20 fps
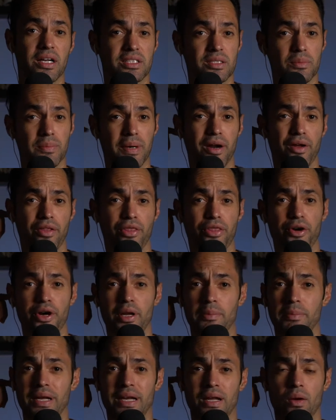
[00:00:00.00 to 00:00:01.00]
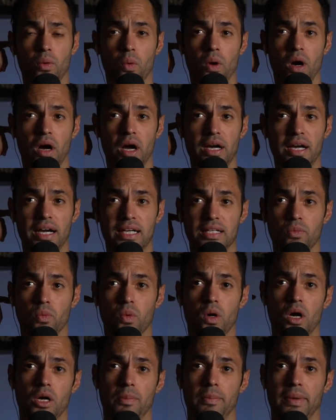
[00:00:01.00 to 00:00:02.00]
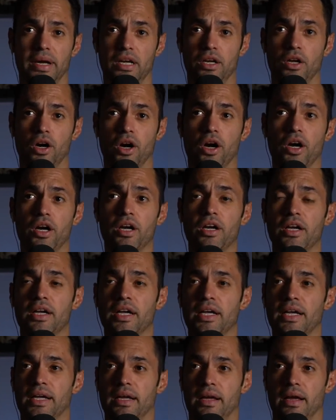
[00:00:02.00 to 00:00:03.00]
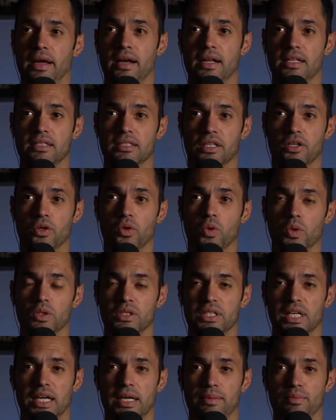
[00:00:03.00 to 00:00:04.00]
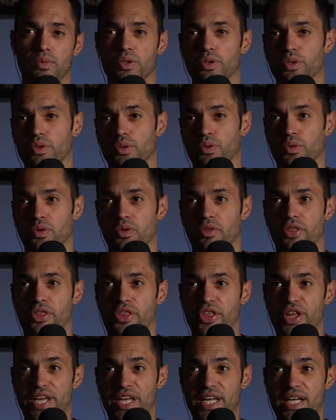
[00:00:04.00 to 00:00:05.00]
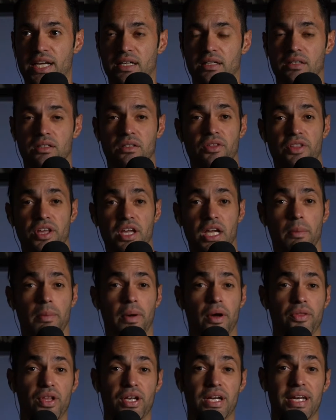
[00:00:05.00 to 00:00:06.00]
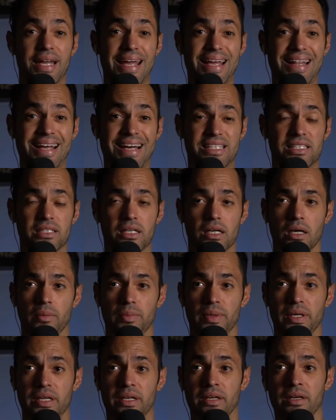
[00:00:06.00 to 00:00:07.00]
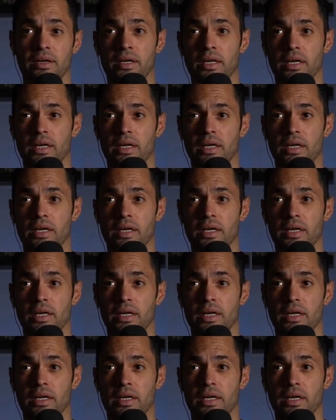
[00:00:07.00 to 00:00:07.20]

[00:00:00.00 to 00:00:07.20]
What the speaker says: It's about a 30-minute walk. I walk my dog, and it's a cool time to think about the day that's coming,